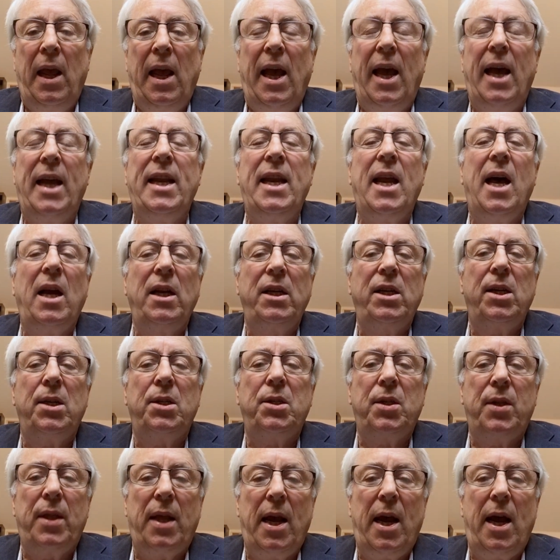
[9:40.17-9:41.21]
And not
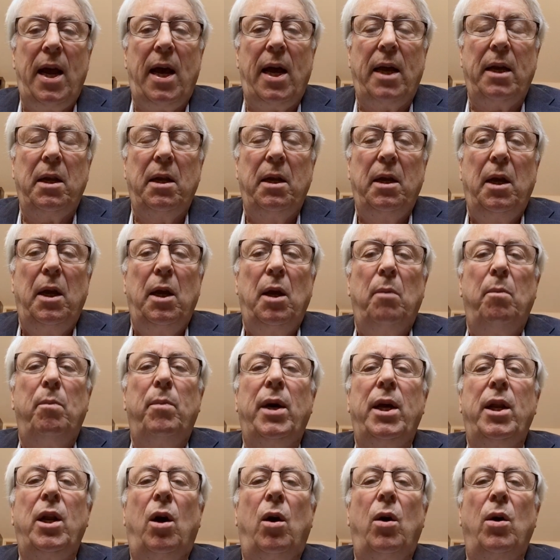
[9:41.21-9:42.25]
just that,
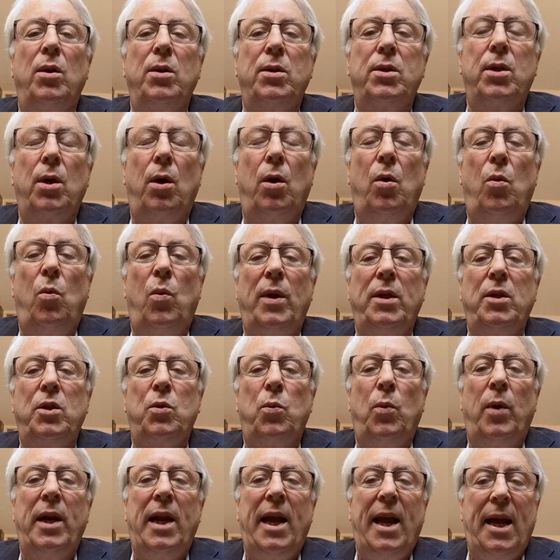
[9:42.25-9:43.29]
but also once
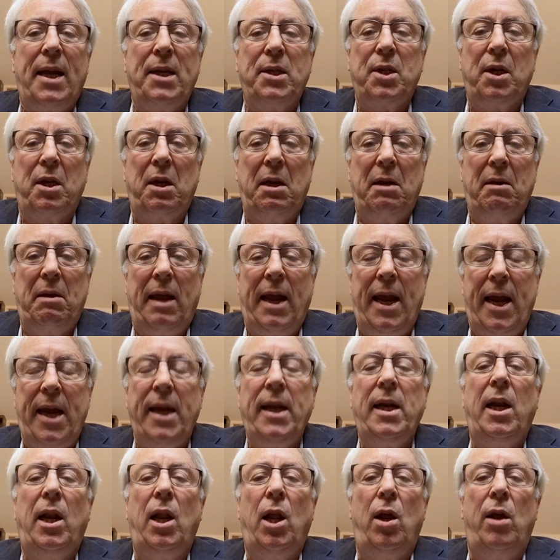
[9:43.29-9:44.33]
one has a
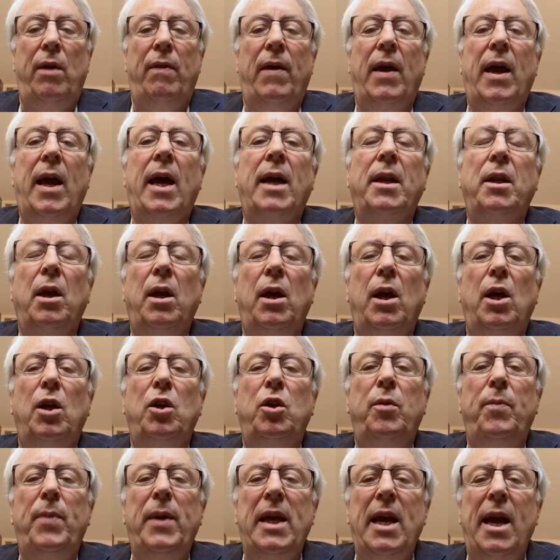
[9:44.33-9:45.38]
handle on that,
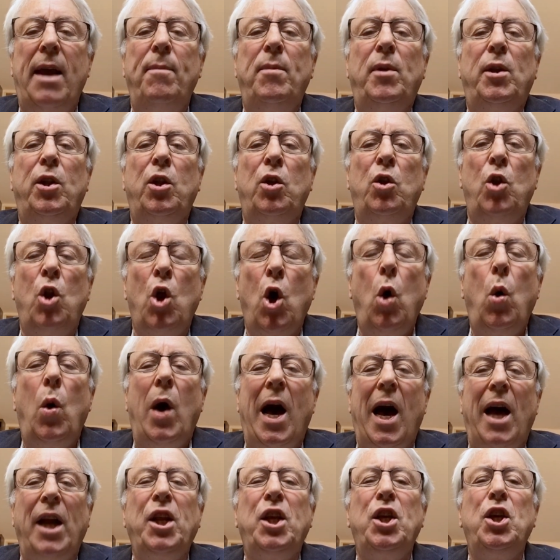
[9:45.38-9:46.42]
to be able to know
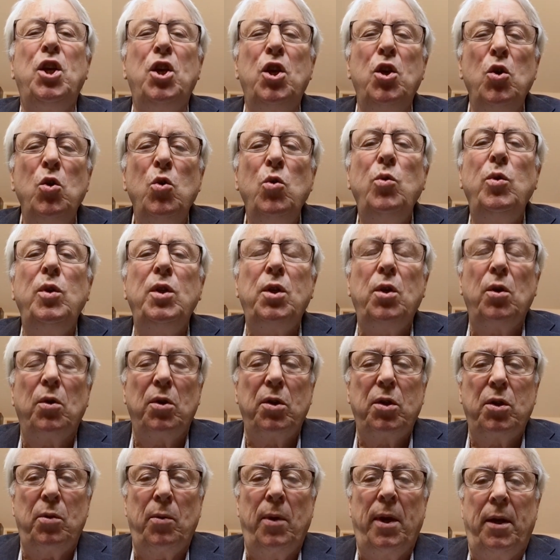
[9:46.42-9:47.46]
how to use your
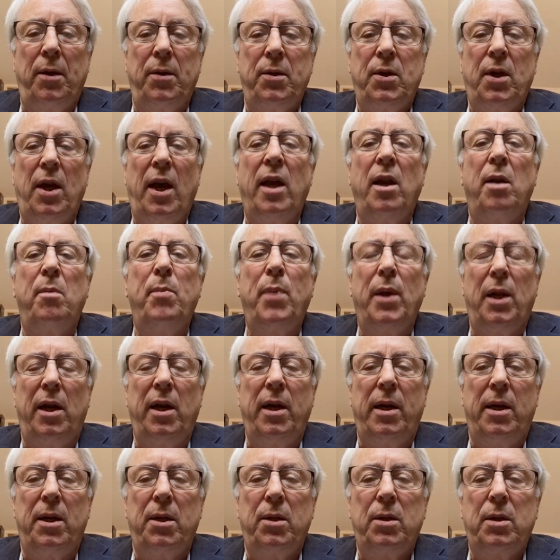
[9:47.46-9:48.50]
strengths and
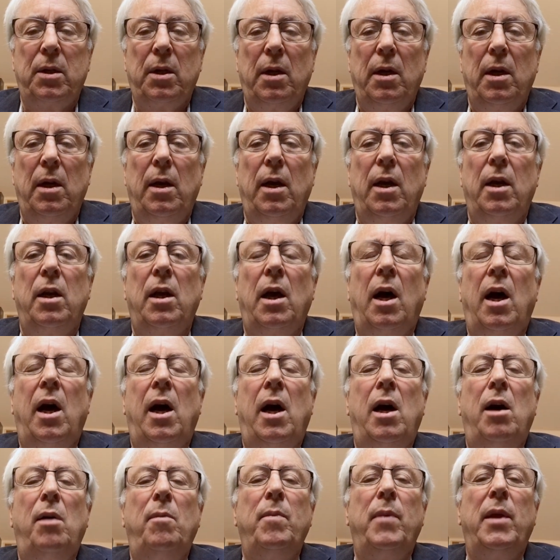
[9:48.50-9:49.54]
abilities
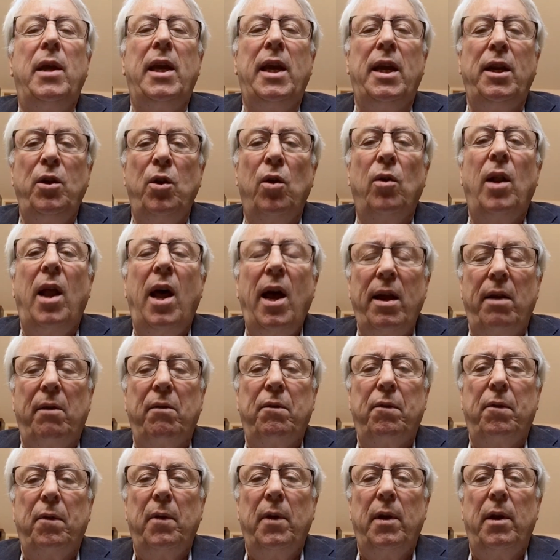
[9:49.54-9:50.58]
in your
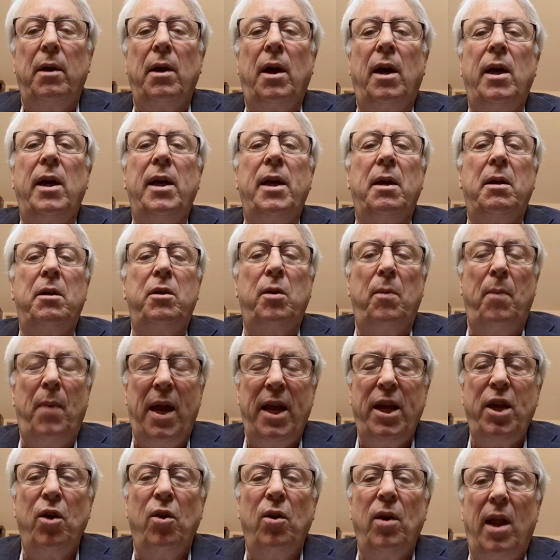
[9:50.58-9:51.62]
life, to
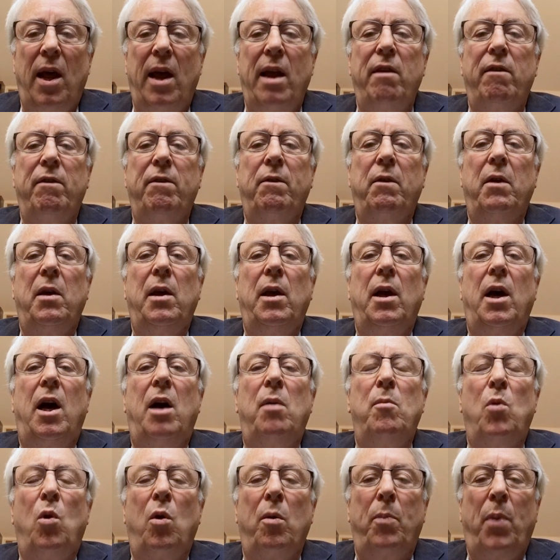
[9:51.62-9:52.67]
make your life a
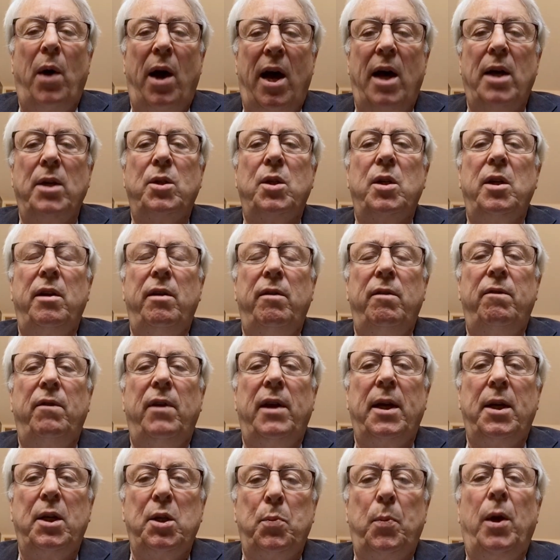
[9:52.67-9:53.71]
more positive
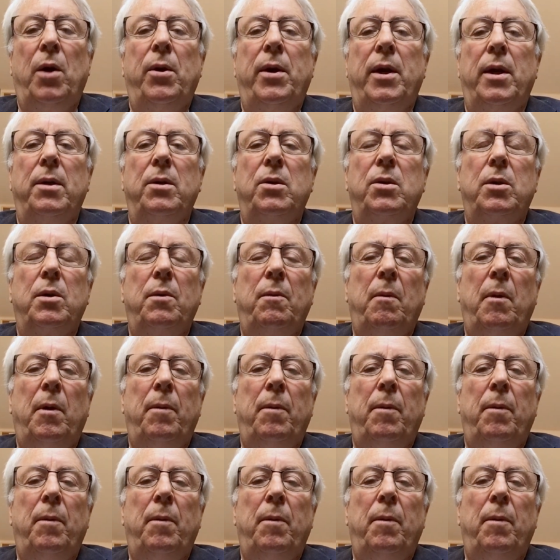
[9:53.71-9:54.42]
experience.